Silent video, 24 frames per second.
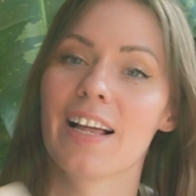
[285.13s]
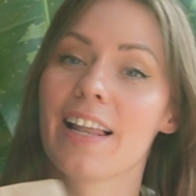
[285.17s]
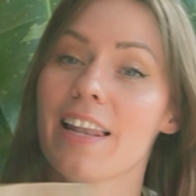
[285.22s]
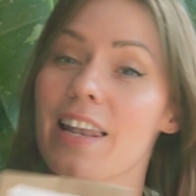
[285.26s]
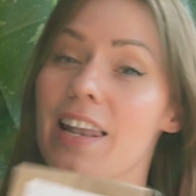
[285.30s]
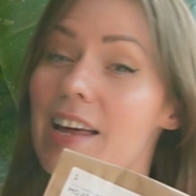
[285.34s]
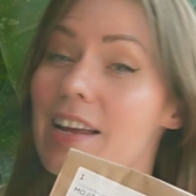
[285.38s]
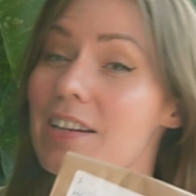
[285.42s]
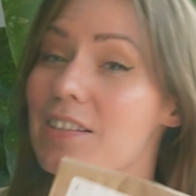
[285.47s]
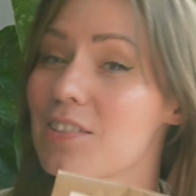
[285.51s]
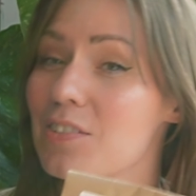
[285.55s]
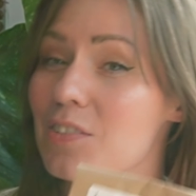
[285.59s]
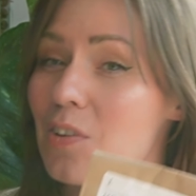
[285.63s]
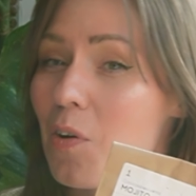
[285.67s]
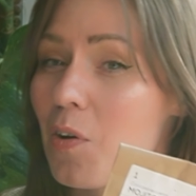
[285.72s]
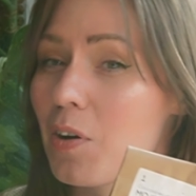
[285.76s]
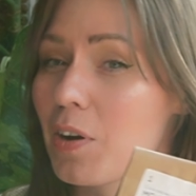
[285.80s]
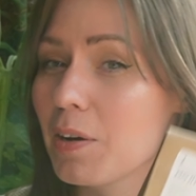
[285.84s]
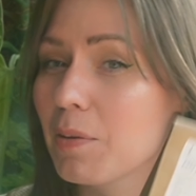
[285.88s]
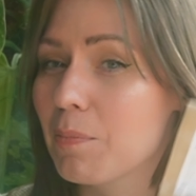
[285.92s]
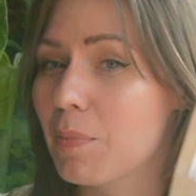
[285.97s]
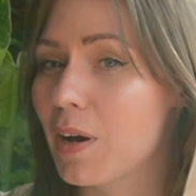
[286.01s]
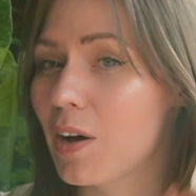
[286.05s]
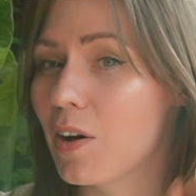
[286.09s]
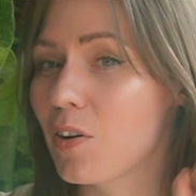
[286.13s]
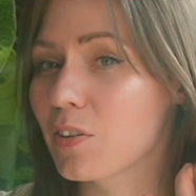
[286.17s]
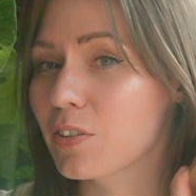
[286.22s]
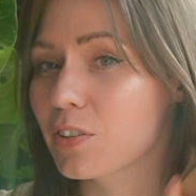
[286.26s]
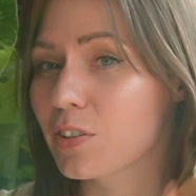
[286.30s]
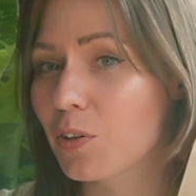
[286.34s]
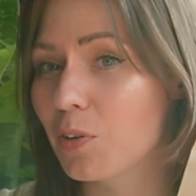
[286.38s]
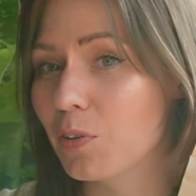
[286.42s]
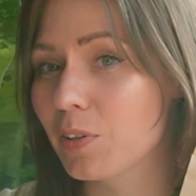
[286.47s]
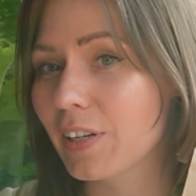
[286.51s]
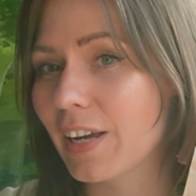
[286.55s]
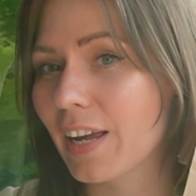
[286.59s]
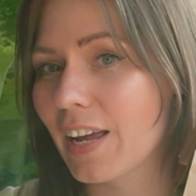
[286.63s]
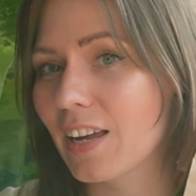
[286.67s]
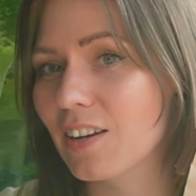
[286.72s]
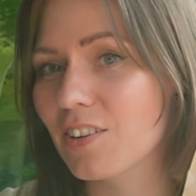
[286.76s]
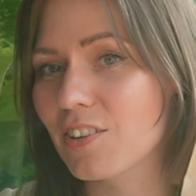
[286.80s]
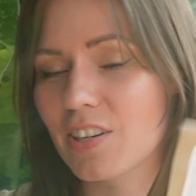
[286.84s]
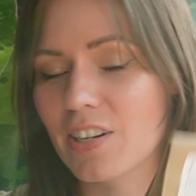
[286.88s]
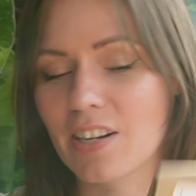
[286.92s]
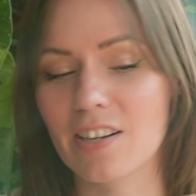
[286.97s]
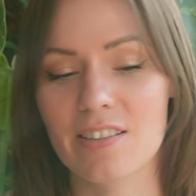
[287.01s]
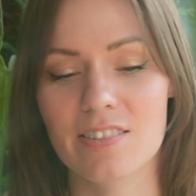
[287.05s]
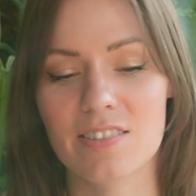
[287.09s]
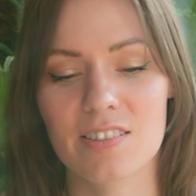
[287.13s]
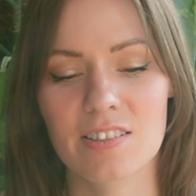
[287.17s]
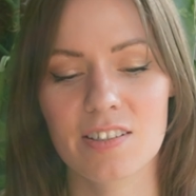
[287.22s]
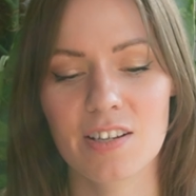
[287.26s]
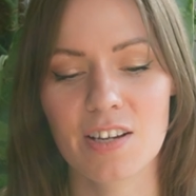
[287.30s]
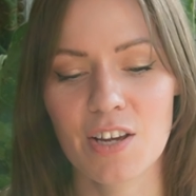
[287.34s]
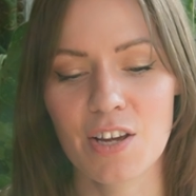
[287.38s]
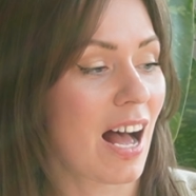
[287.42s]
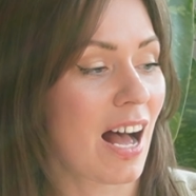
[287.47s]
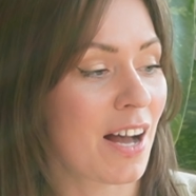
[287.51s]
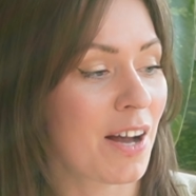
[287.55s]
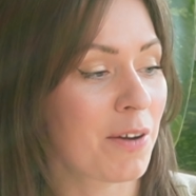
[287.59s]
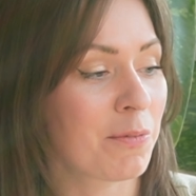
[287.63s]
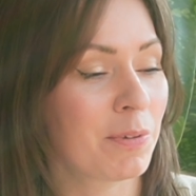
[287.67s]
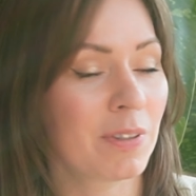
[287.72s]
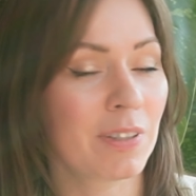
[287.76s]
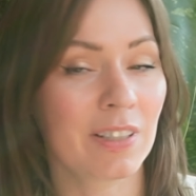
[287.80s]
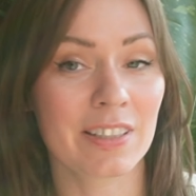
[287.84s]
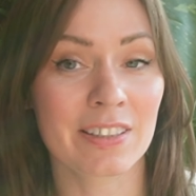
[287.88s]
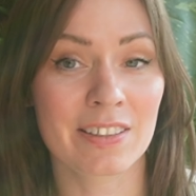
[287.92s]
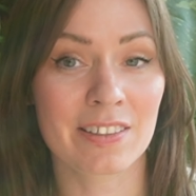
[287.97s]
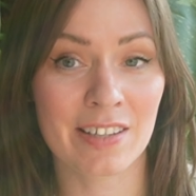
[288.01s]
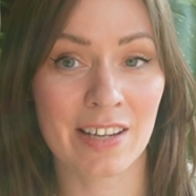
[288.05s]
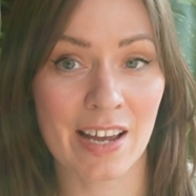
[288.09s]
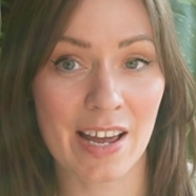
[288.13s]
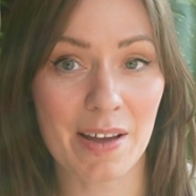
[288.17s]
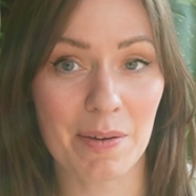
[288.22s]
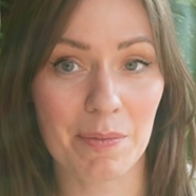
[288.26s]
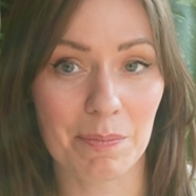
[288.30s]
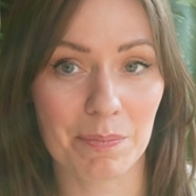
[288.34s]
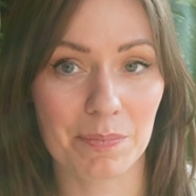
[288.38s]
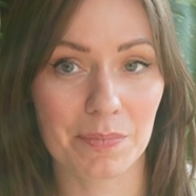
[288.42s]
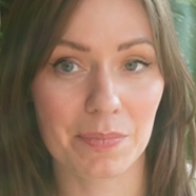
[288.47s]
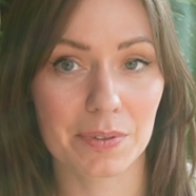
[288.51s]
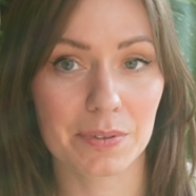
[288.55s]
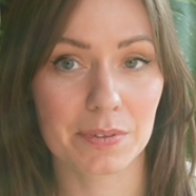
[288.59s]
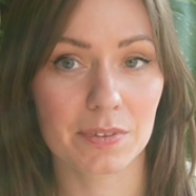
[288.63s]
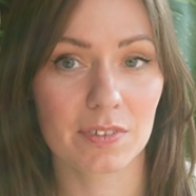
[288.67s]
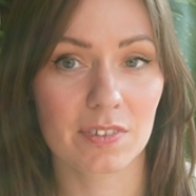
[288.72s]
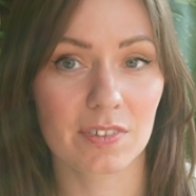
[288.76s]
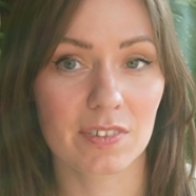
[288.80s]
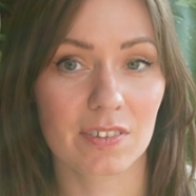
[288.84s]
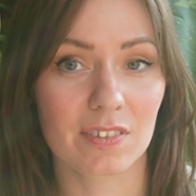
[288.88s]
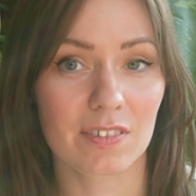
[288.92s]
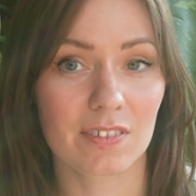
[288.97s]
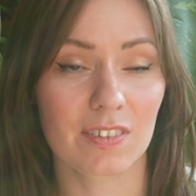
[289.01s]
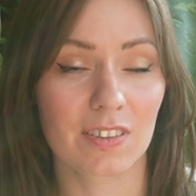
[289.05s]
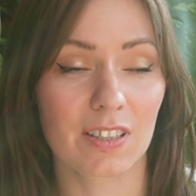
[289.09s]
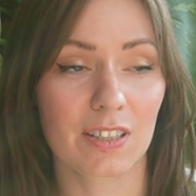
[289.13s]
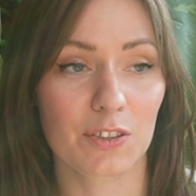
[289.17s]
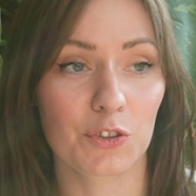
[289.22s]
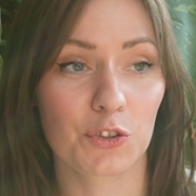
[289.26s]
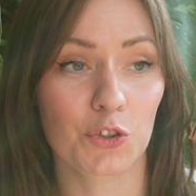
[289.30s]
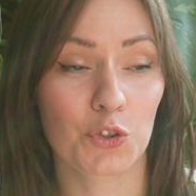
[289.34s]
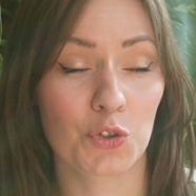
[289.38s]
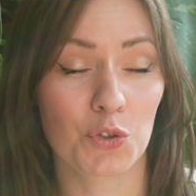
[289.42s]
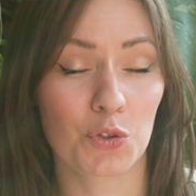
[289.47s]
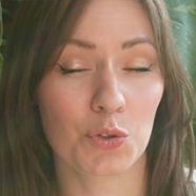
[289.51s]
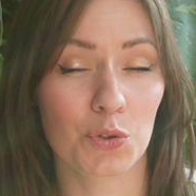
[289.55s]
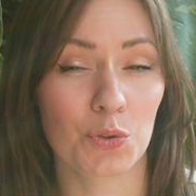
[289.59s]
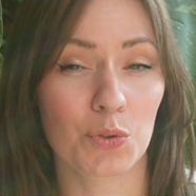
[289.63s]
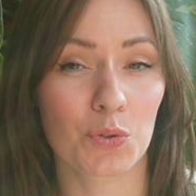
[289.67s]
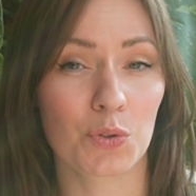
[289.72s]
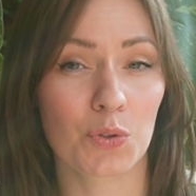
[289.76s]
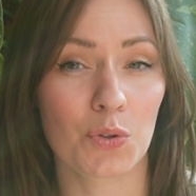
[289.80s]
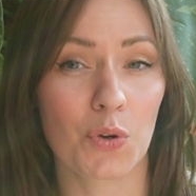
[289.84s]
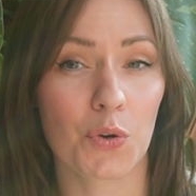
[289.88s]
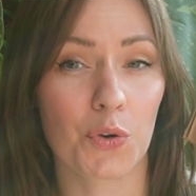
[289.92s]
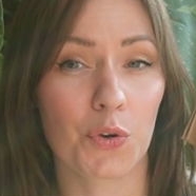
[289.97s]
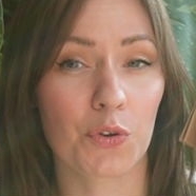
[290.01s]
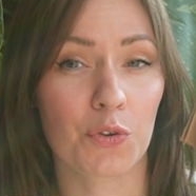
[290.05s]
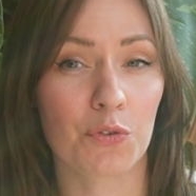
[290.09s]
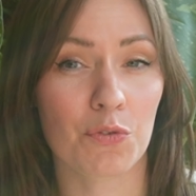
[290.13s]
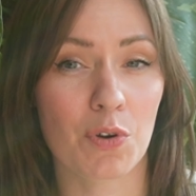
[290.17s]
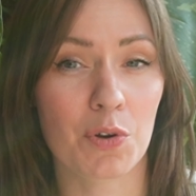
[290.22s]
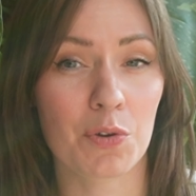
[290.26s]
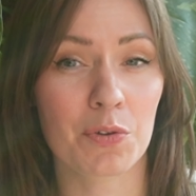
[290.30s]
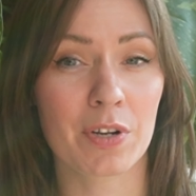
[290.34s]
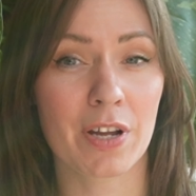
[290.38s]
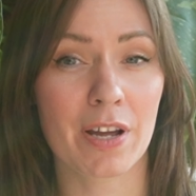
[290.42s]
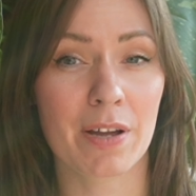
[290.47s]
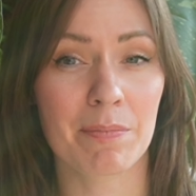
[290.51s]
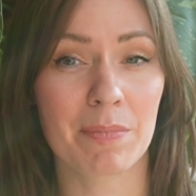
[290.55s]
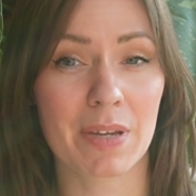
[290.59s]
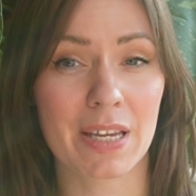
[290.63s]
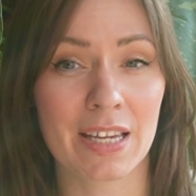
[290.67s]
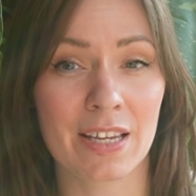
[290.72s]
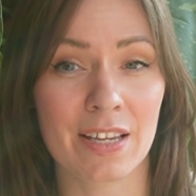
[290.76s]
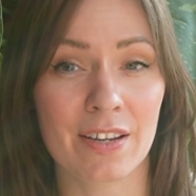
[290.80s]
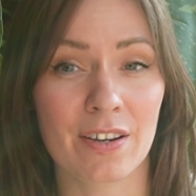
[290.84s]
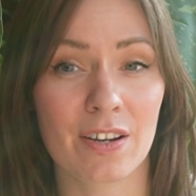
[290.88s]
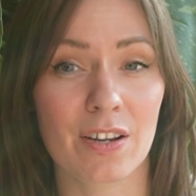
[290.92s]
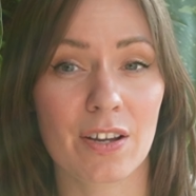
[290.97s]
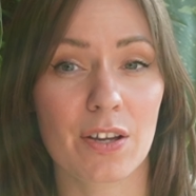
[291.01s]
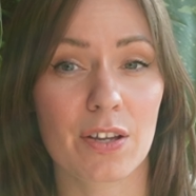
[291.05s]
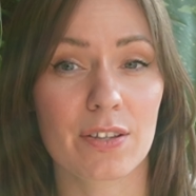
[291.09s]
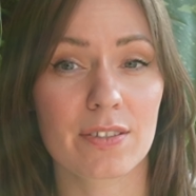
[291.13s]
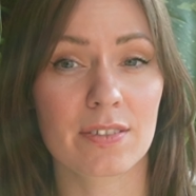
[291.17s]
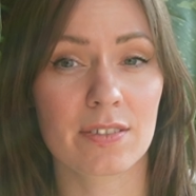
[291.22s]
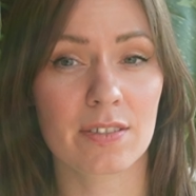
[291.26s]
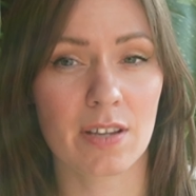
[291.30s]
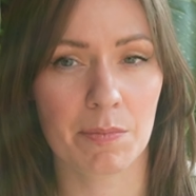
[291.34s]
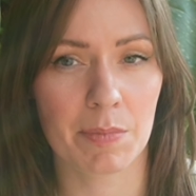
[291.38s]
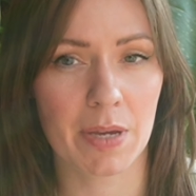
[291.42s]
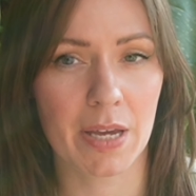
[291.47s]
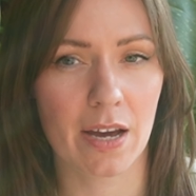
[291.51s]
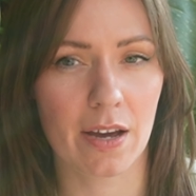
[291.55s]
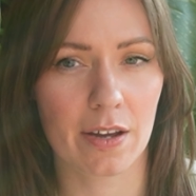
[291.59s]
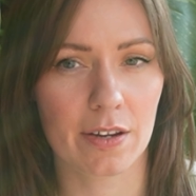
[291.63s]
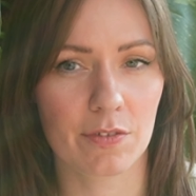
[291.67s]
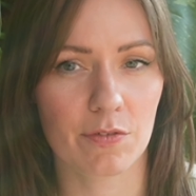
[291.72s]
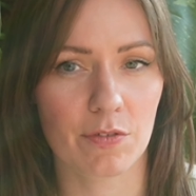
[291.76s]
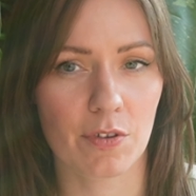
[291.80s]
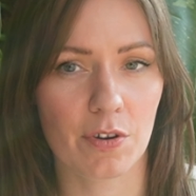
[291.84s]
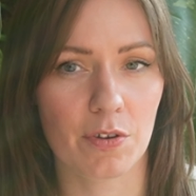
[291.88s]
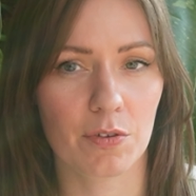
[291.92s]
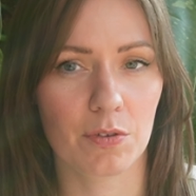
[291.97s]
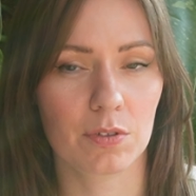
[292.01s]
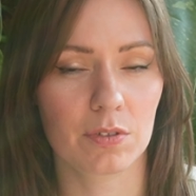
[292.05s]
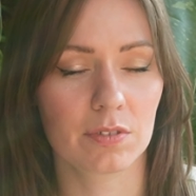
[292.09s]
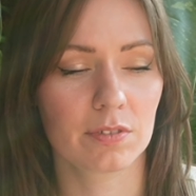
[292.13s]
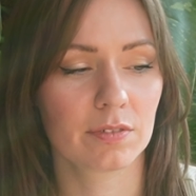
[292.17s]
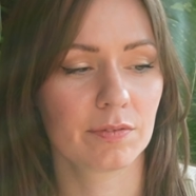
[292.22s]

Let's talk about Colocasias. I will attempt to grow them in semi-hydro.